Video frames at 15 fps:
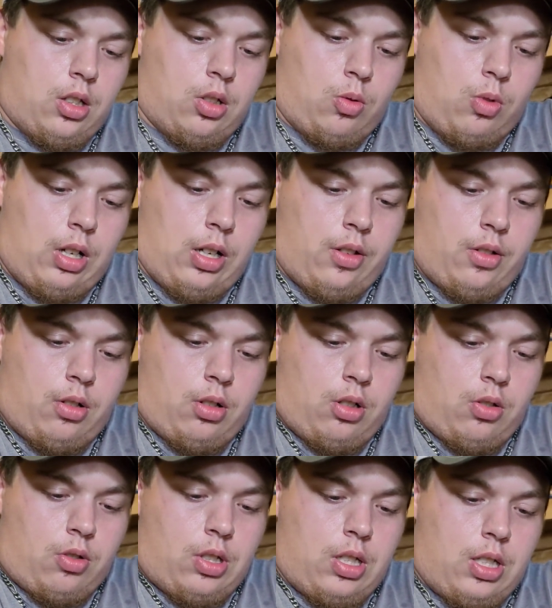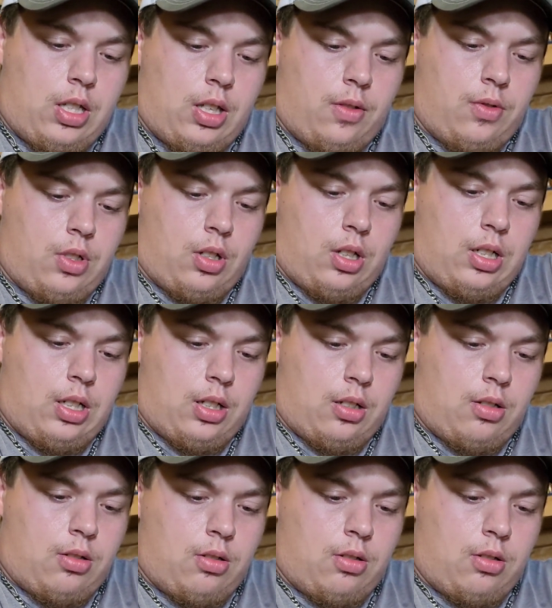little while and they're a little stiff, so I need to